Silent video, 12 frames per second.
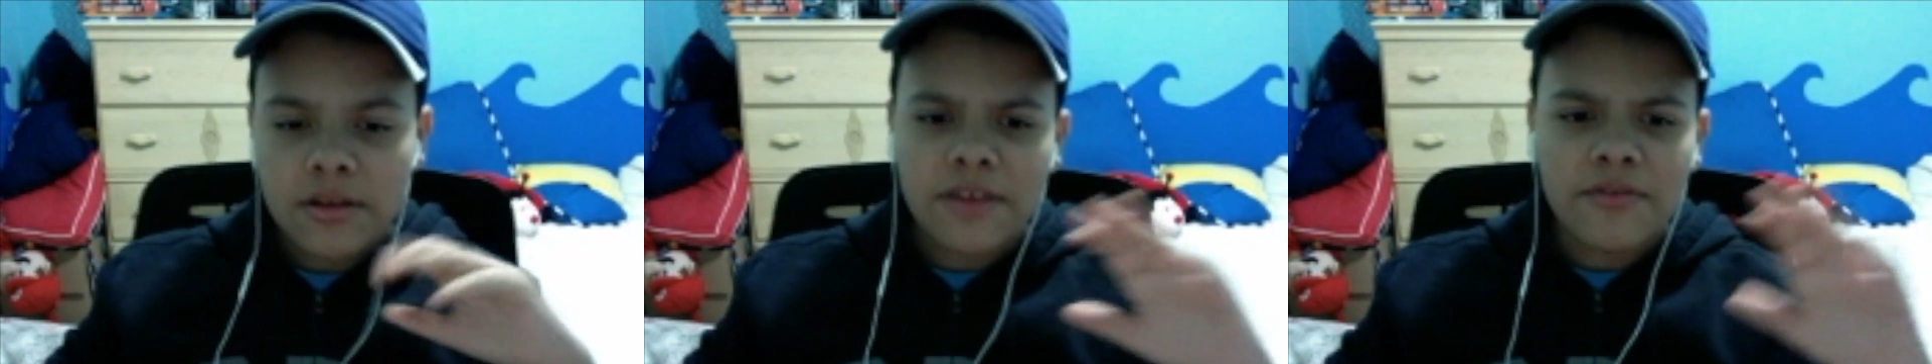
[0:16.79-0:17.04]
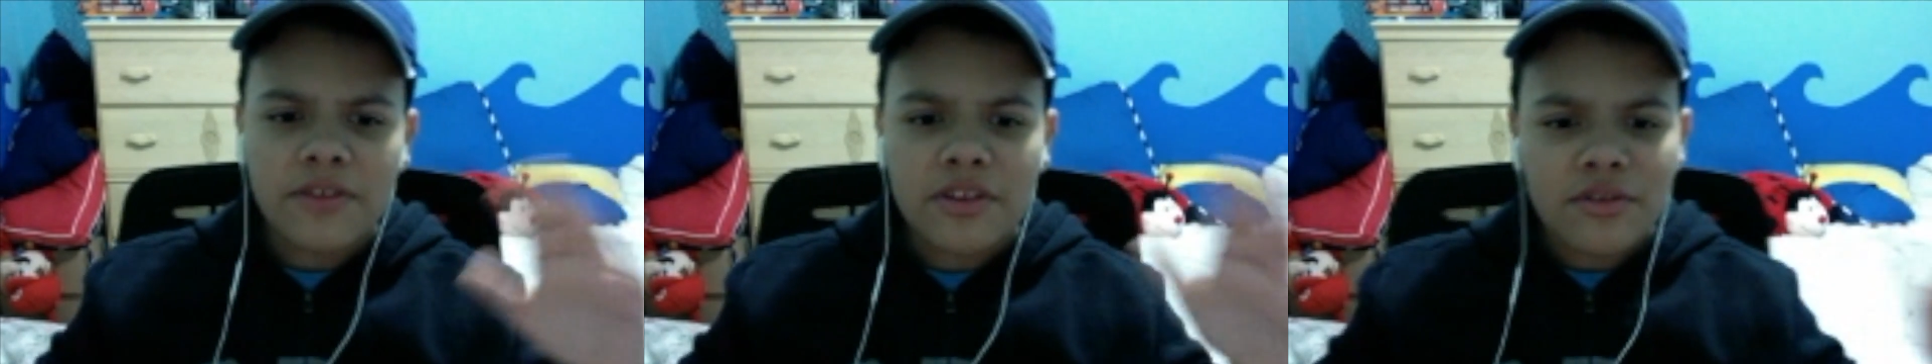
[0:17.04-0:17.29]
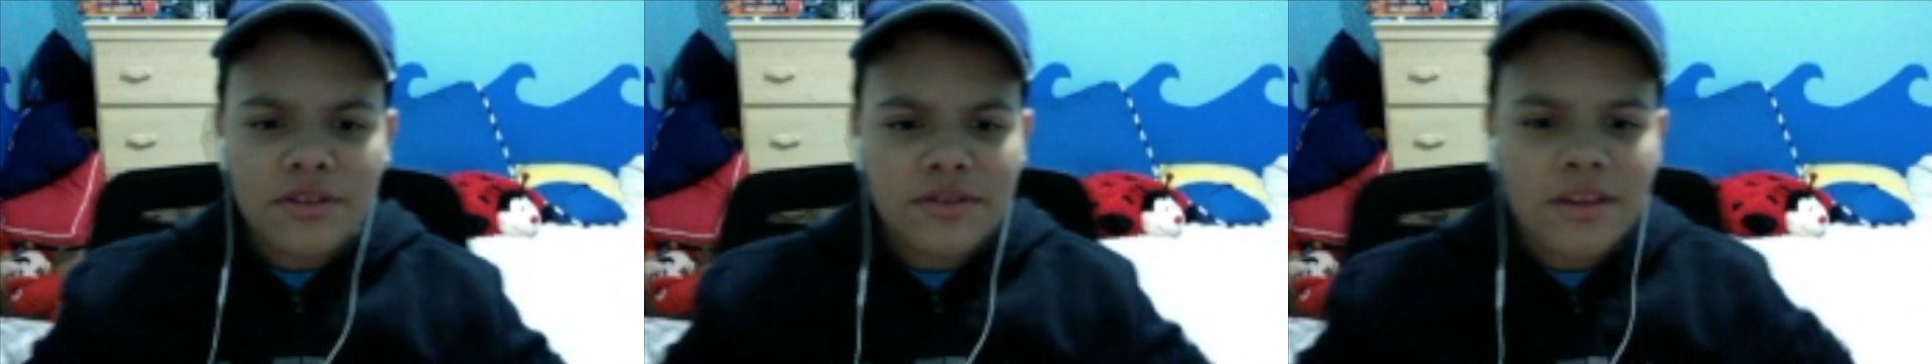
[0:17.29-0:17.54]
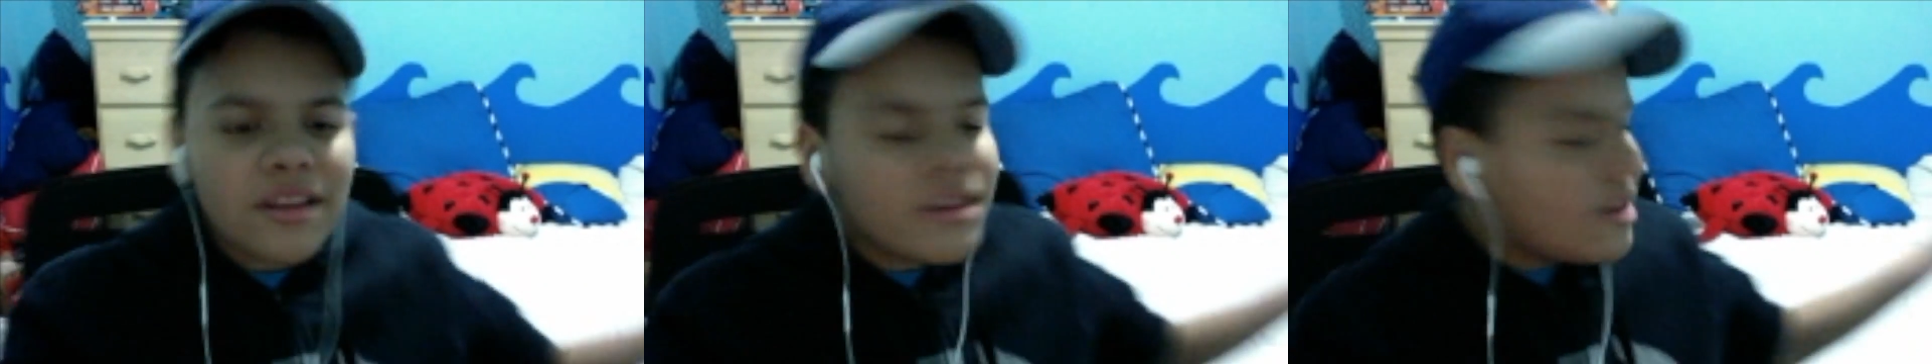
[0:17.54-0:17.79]
If you notice
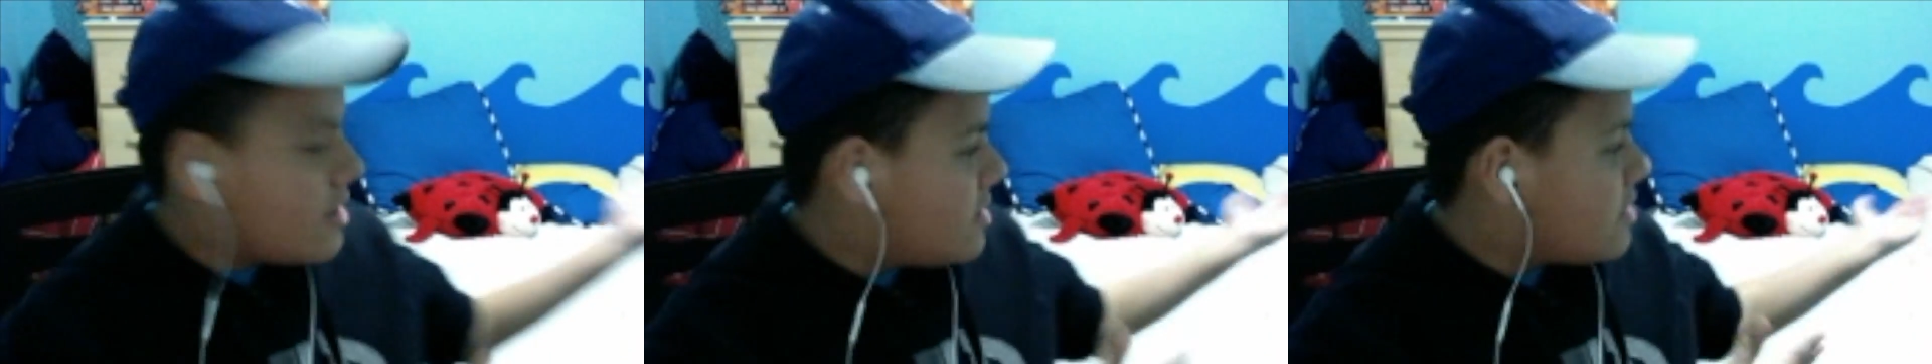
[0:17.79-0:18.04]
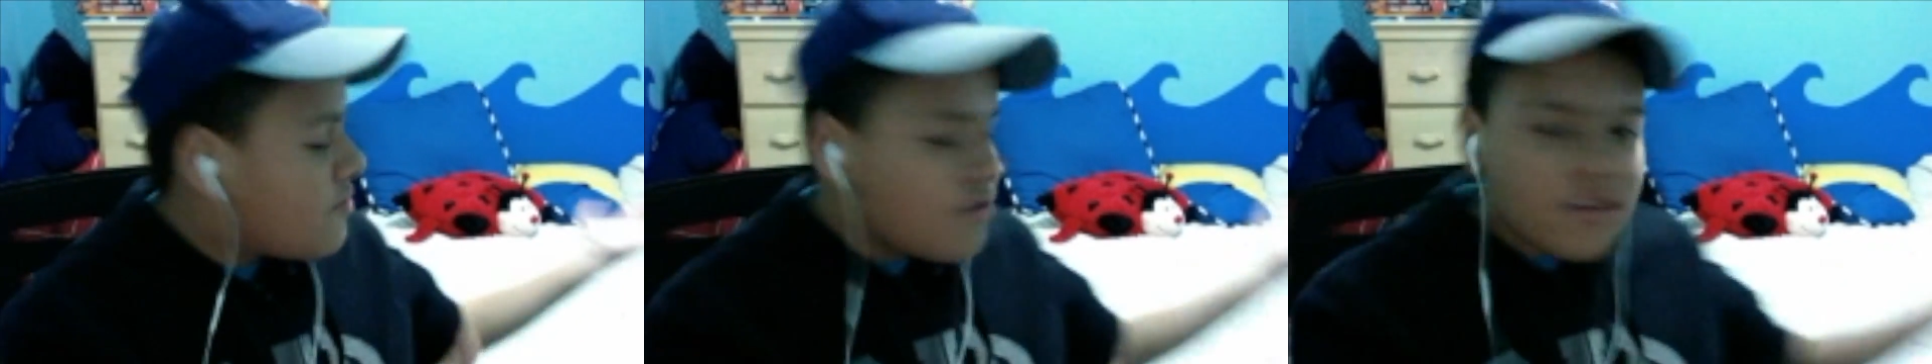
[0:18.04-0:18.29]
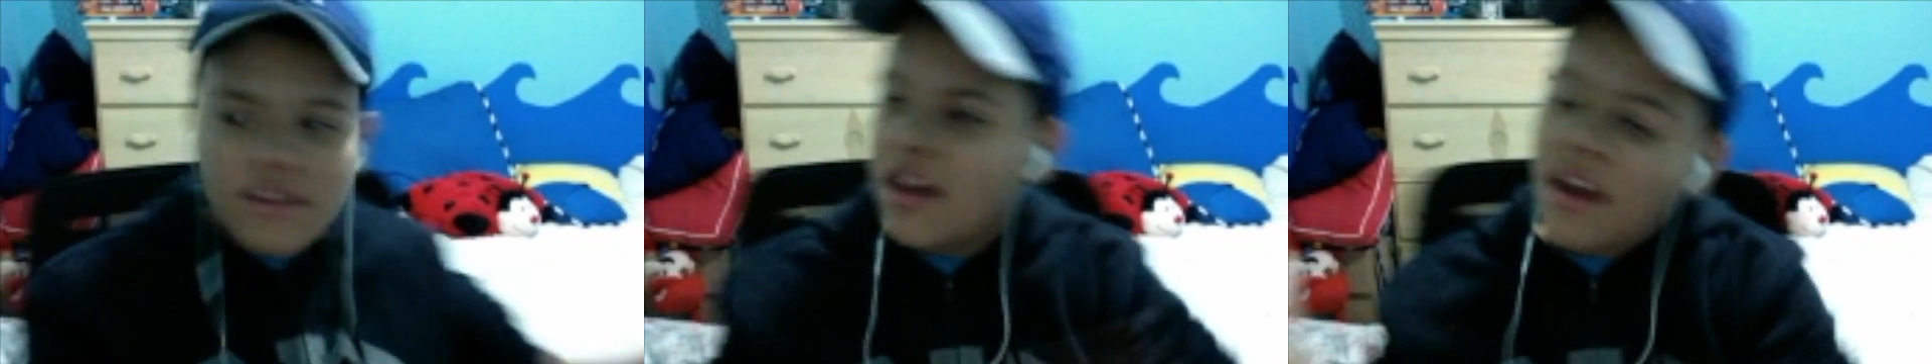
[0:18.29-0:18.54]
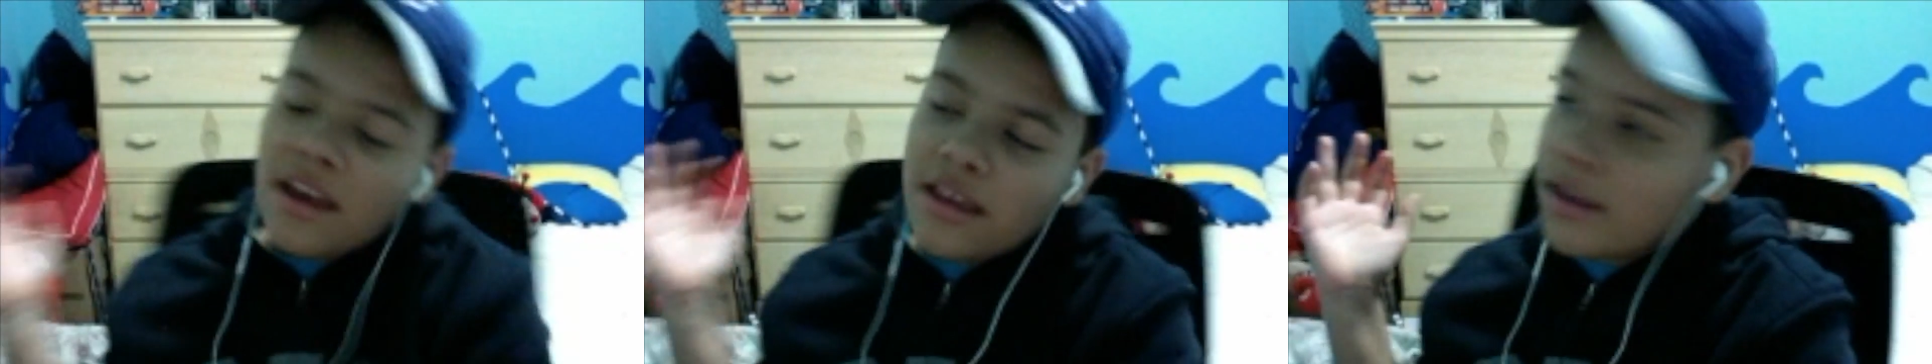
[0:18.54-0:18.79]
anything different,
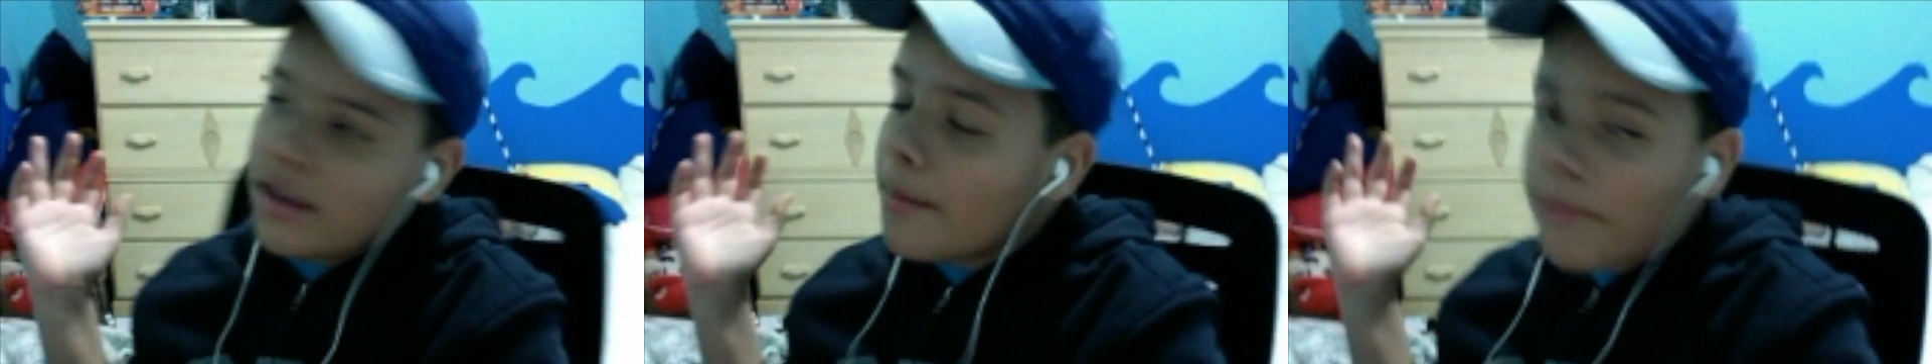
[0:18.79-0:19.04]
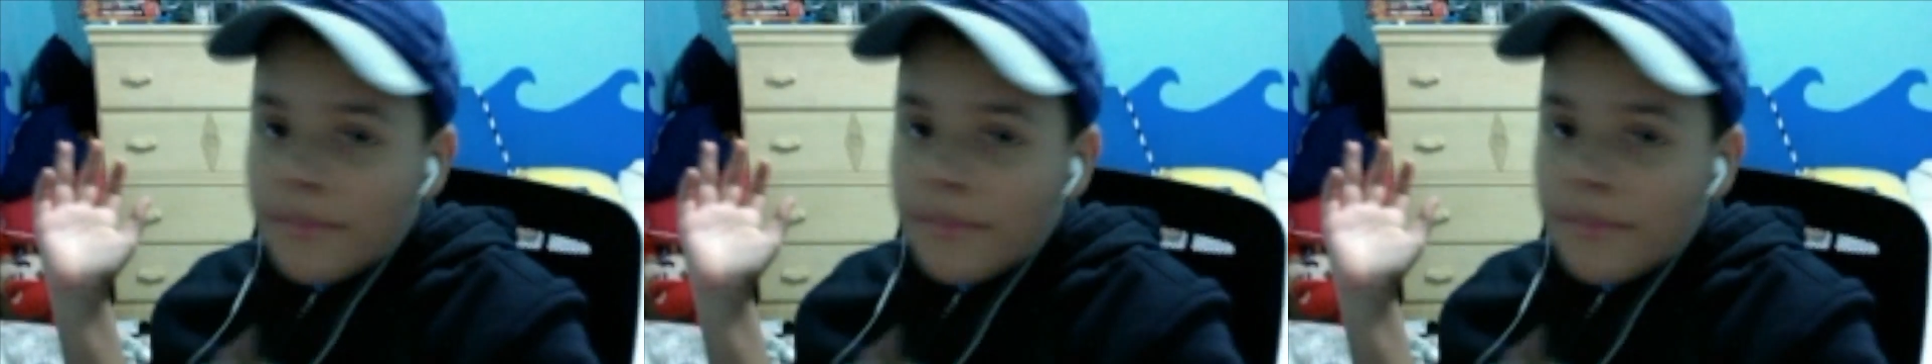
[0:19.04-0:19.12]
yep,